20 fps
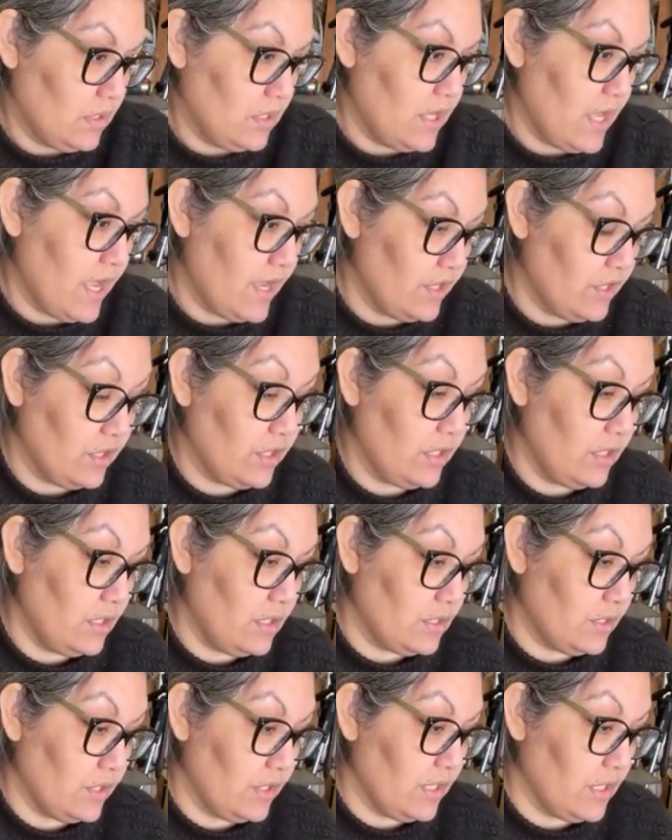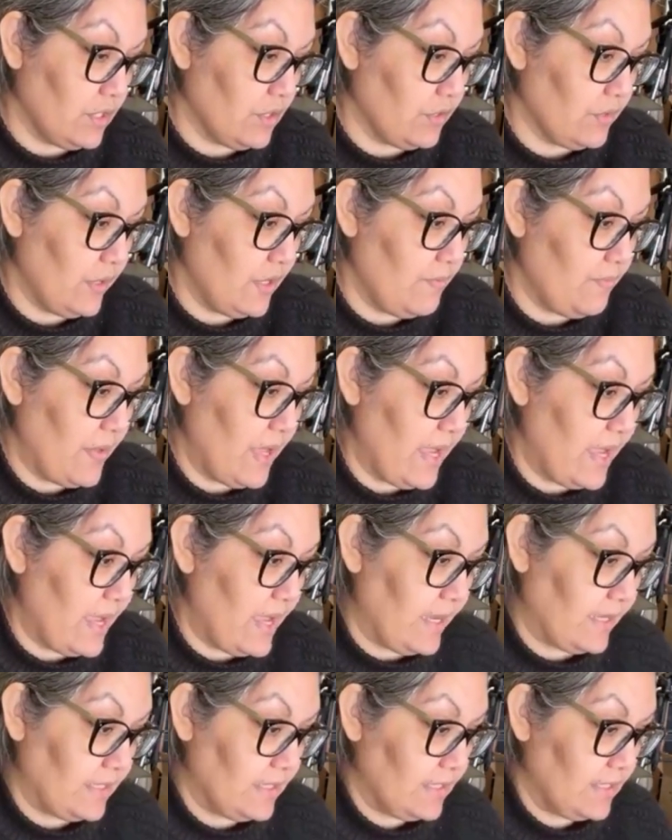Yeah, these you get 3
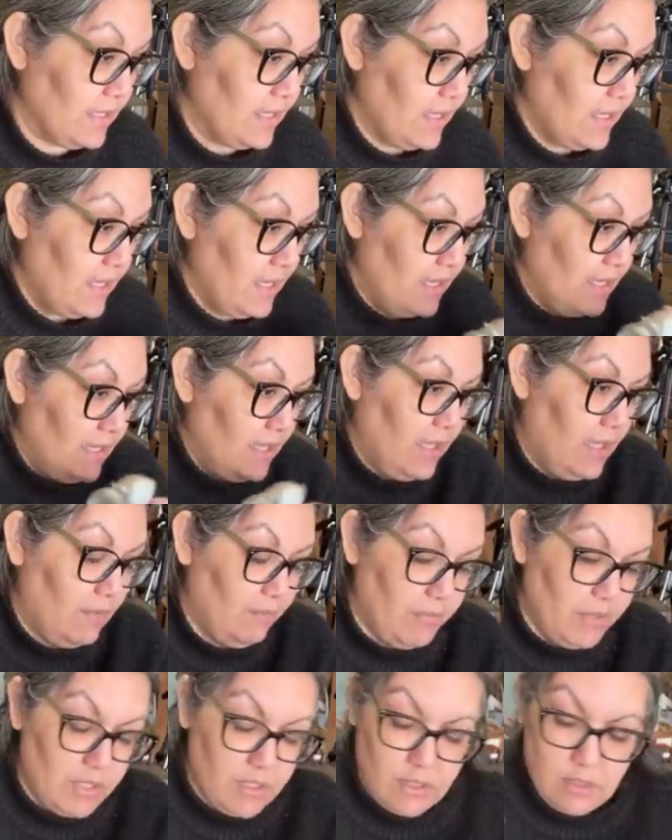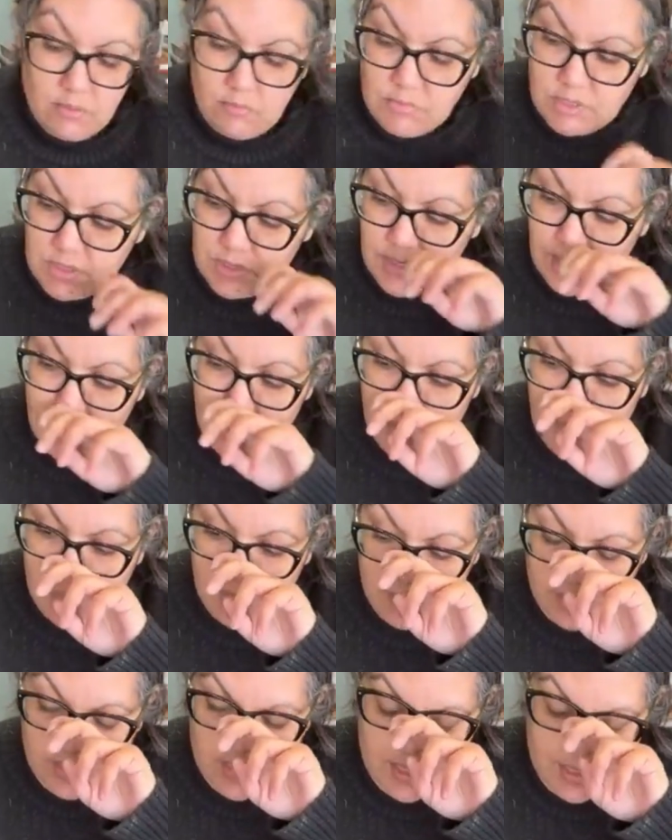packs. Happy hump day,
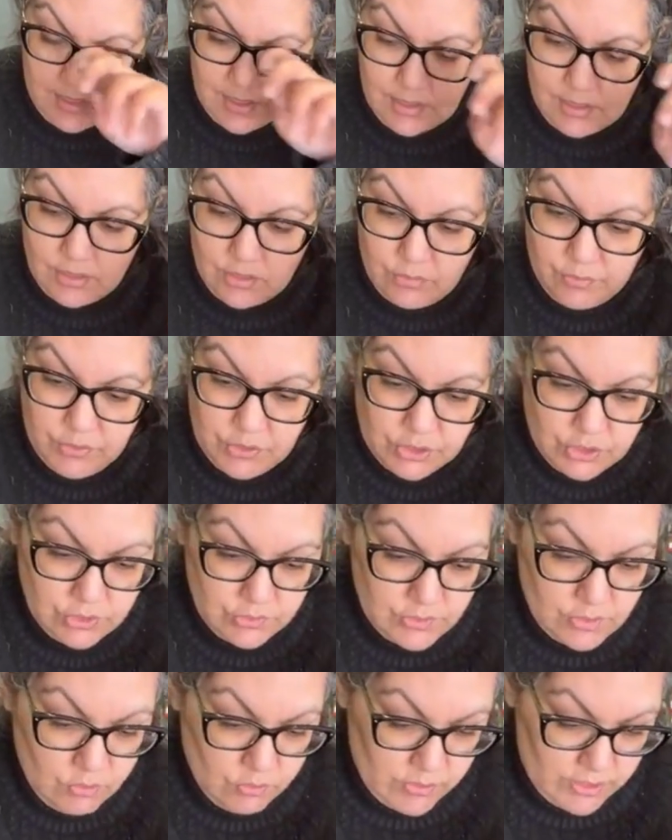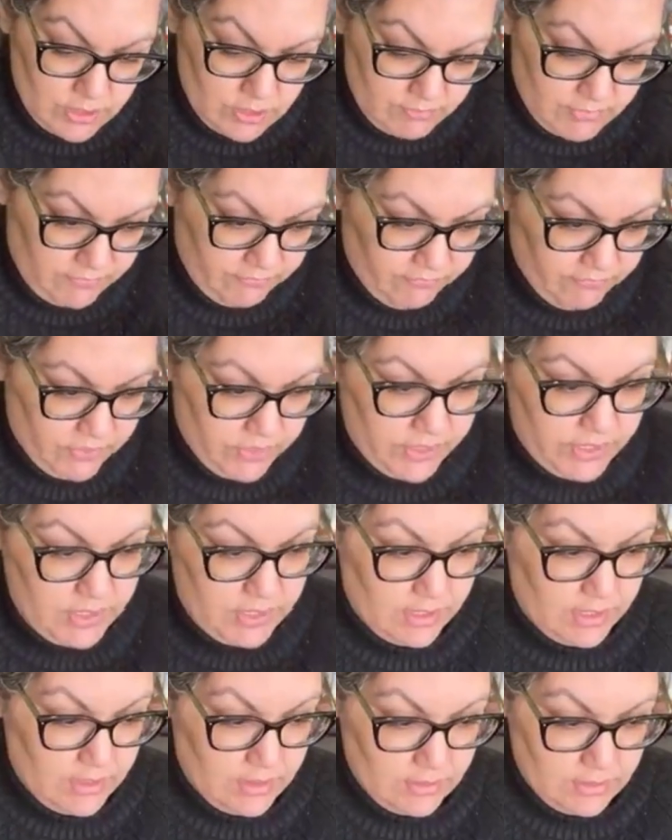Lynn. I hope you're doing well, my
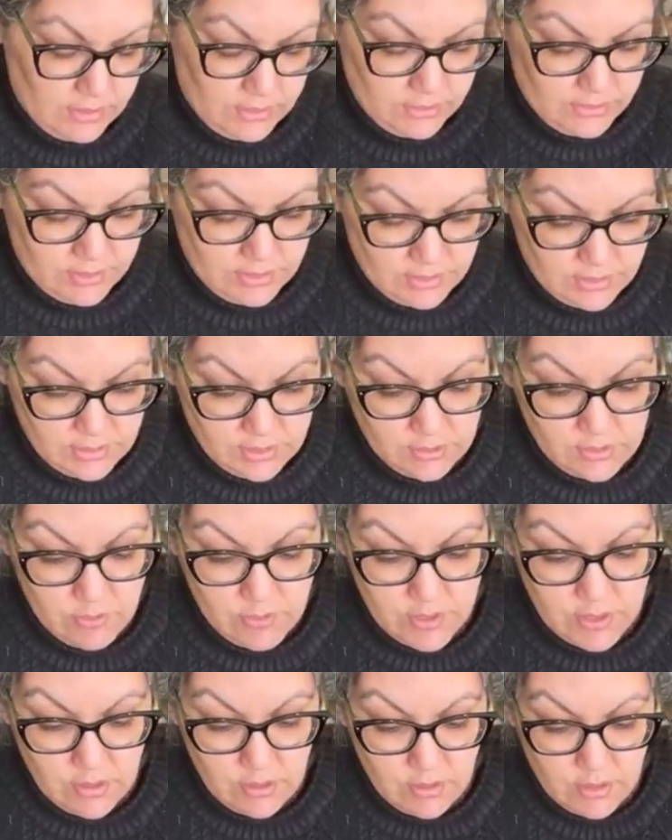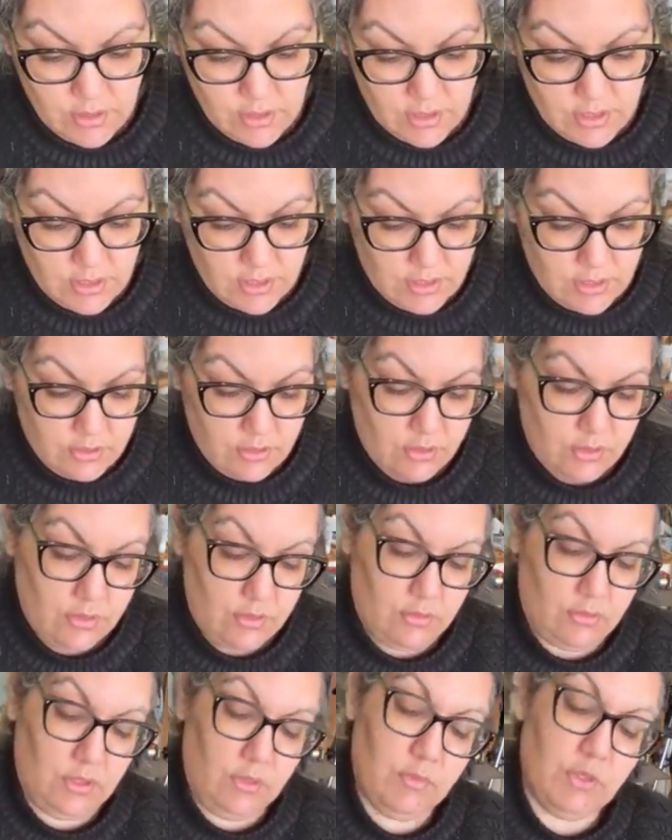friend. So this is going on here.
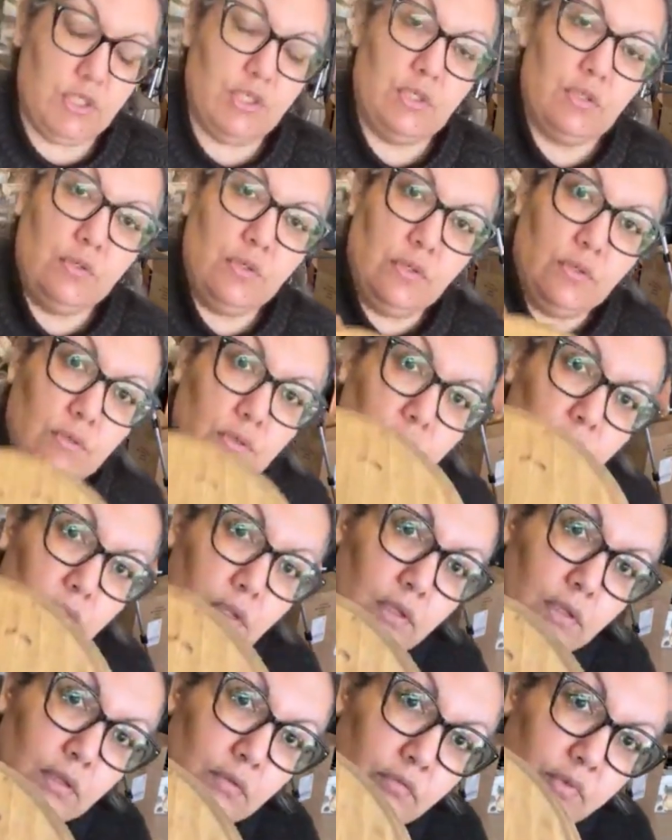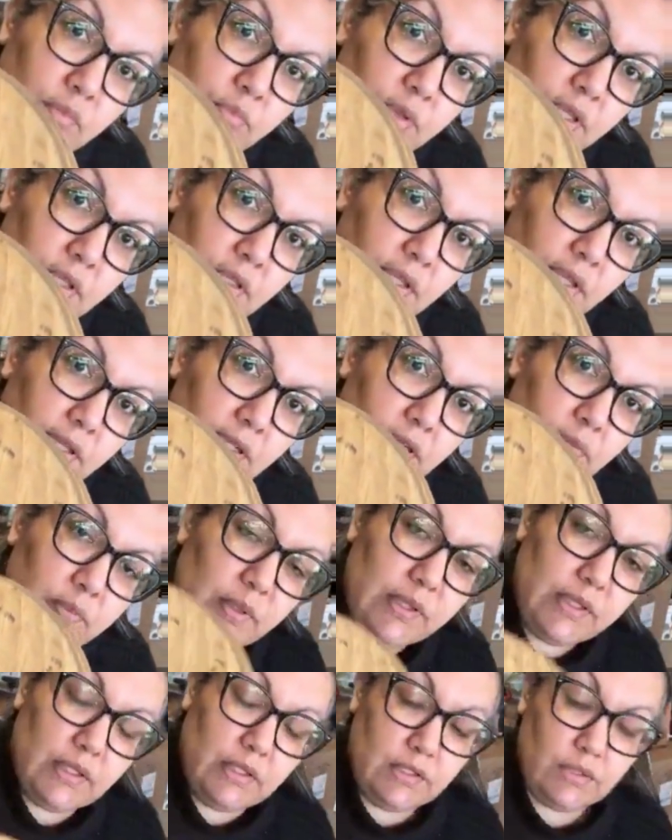Oh, let me show you. We beat that
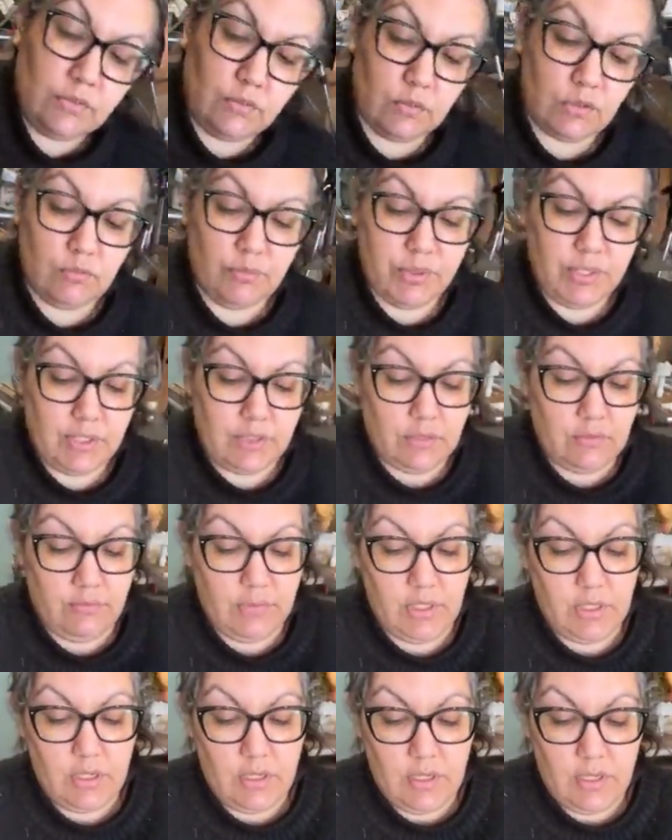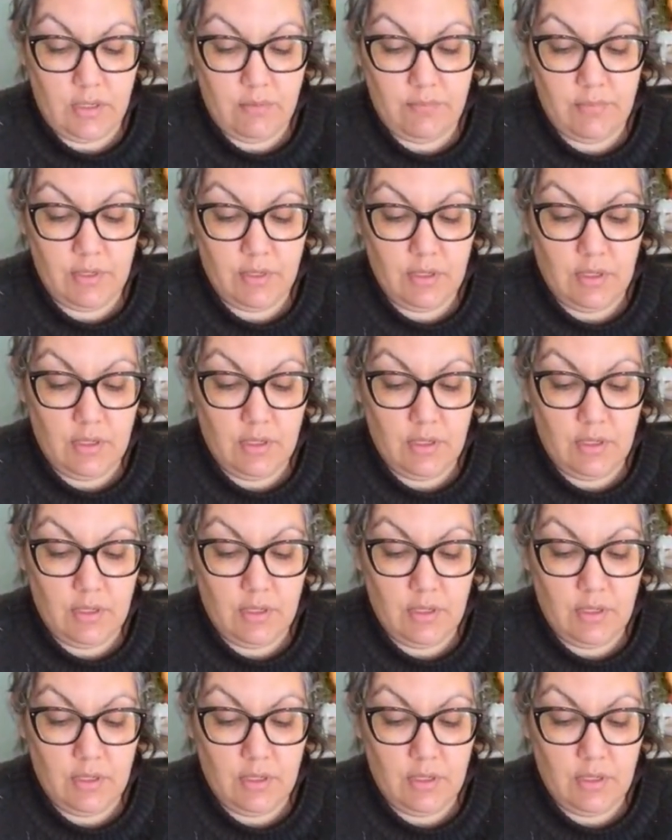up like a little woodpecker beat it up.